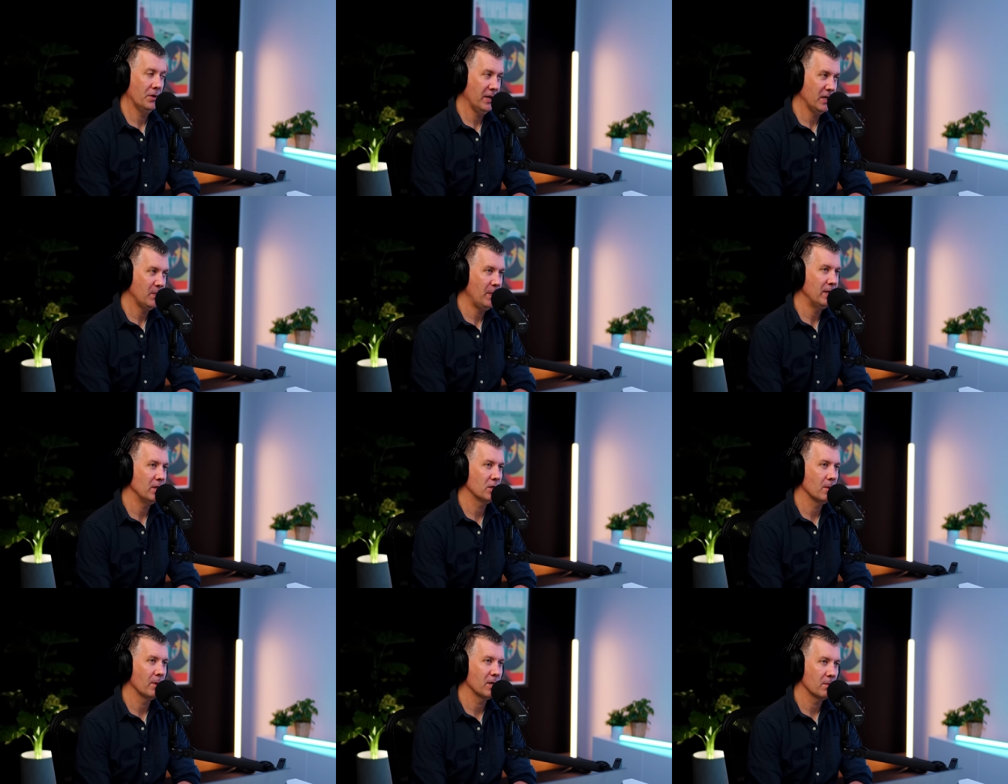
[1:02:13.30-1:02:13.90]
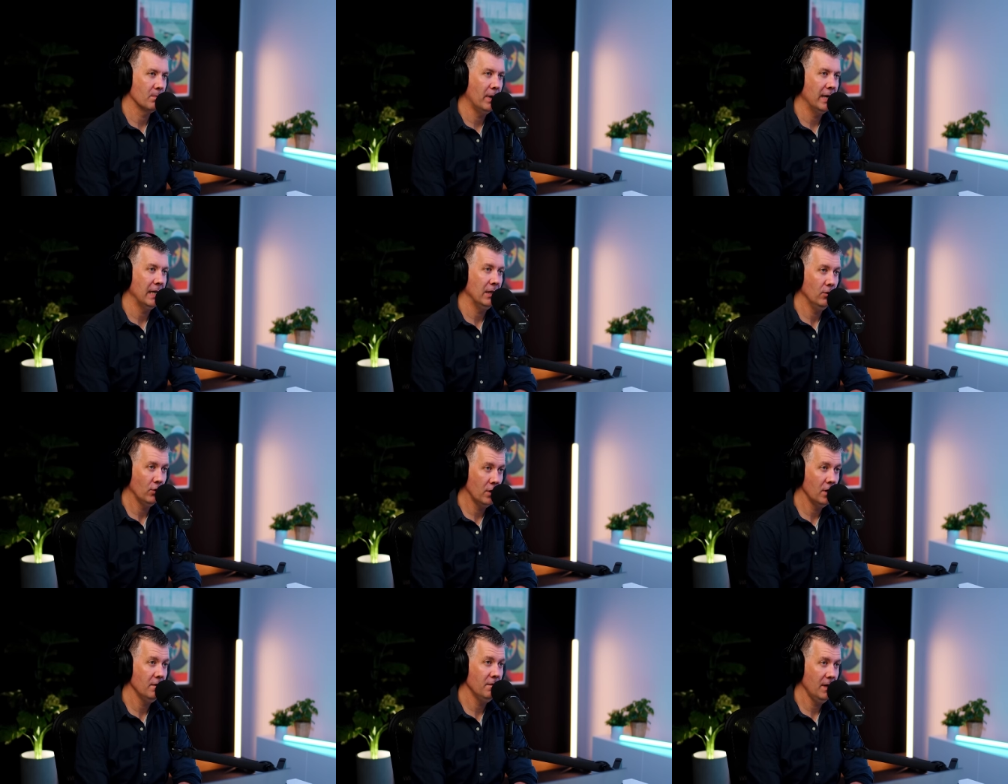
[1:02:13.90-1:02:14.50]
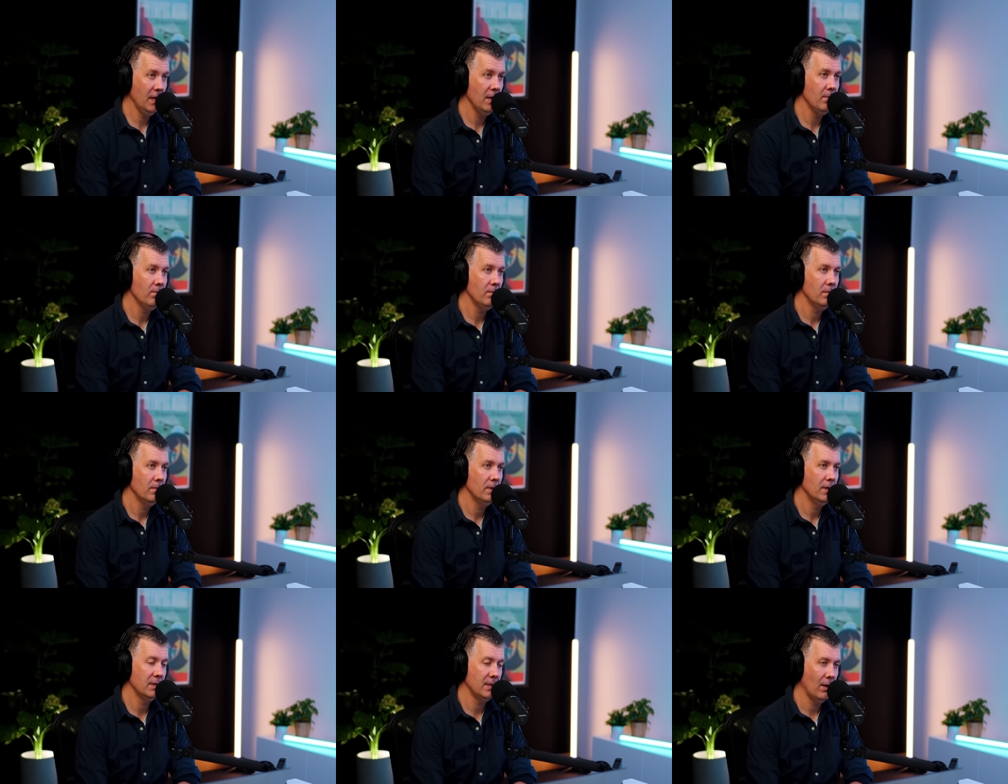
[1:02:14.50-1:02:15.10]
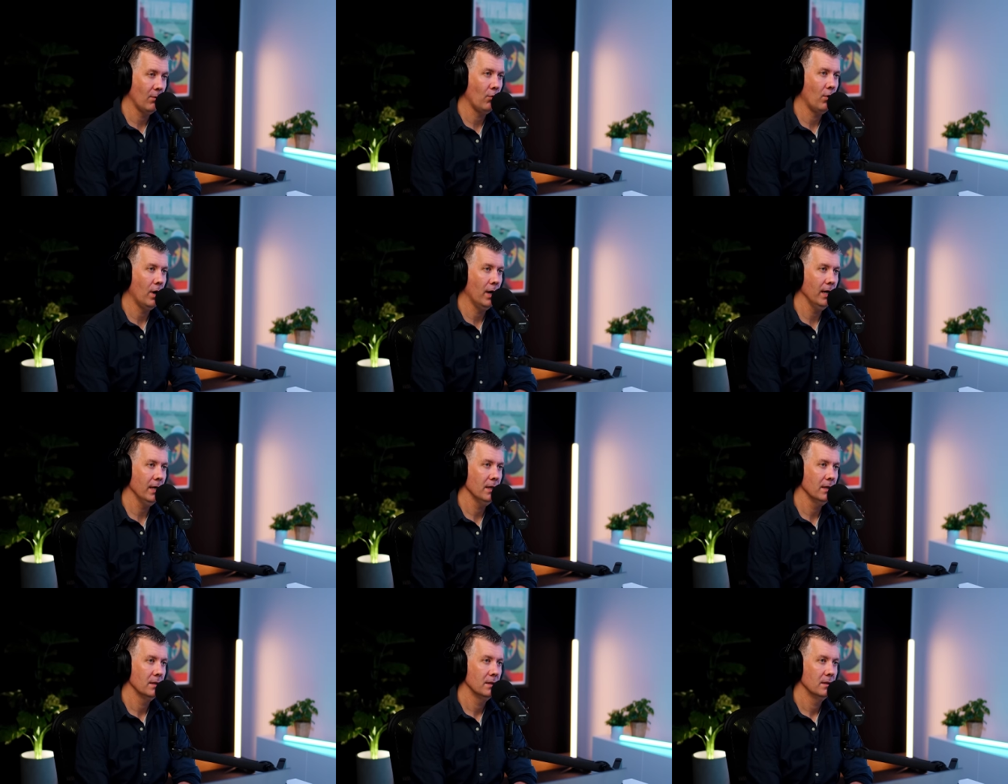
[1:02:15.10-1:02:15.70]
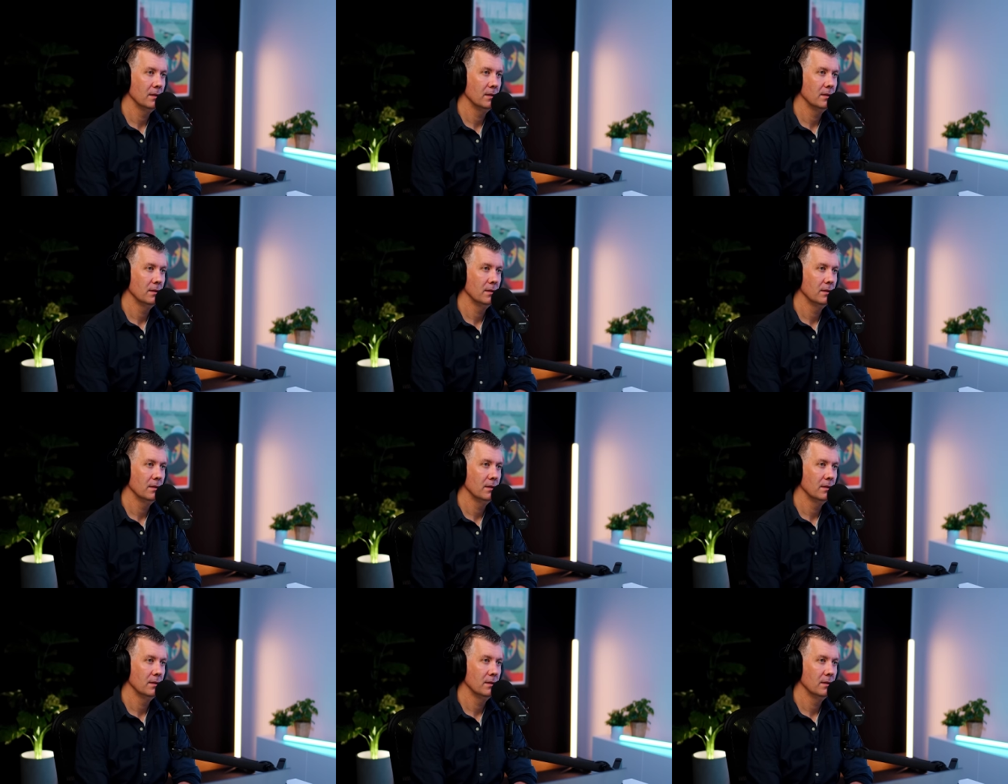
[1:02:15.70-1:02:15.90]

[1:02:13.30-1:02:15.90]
well, they spent so much money looking for him? Is that why?